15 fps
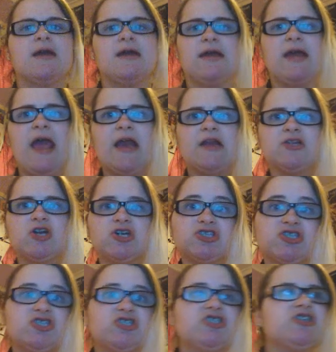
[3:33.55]
Hey,
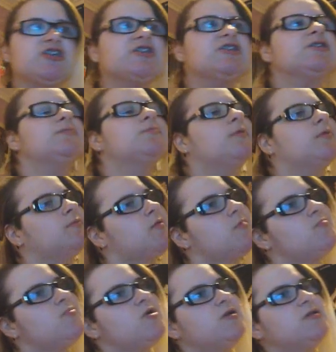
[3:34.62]
Dr. G, didn't let the
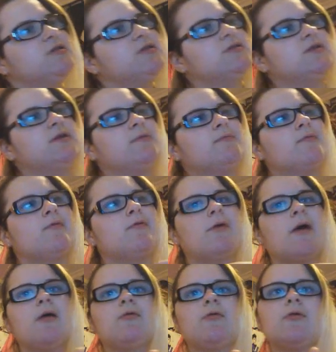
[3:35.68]
music take me
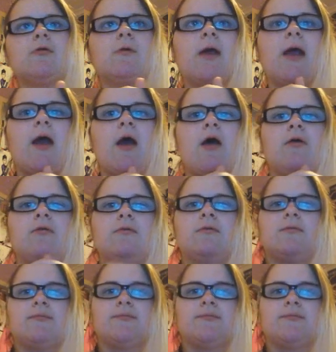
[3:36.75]
on the ground.